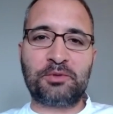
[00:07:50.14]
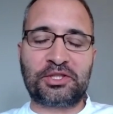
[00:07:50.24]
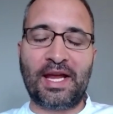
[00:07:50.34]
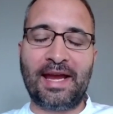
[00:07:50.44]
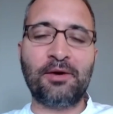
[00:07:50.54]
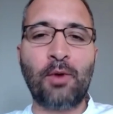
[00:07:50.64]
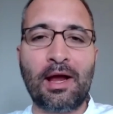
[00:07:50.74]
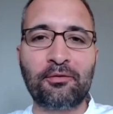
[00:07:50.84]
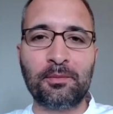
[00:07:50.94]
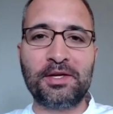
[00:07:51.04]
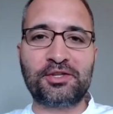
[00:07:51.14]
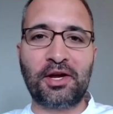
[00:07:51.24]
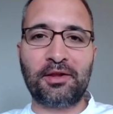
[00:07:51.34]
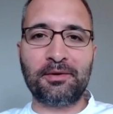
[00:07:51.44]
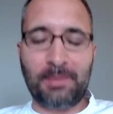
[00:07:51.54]
staying away from each
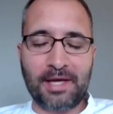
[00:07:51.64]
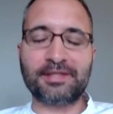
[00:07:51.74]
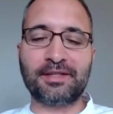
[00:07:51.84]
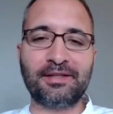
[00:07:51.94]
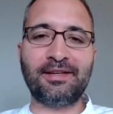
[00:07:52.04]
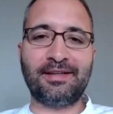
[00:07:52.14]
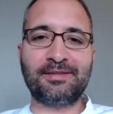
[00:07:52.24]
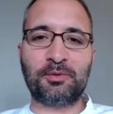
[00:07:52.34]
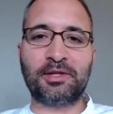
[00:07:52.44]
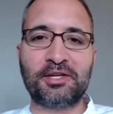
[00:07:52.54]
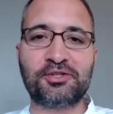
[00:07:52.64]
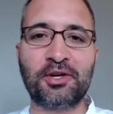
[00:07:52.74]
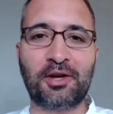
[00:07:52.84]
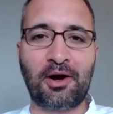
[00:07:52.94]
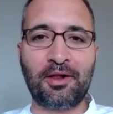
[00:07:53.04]
other, basically, yeah. is what they
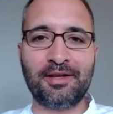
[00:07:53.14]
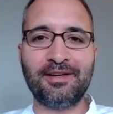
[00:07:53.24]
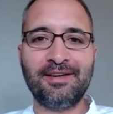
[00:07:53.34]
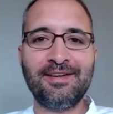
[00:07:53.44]
should call it.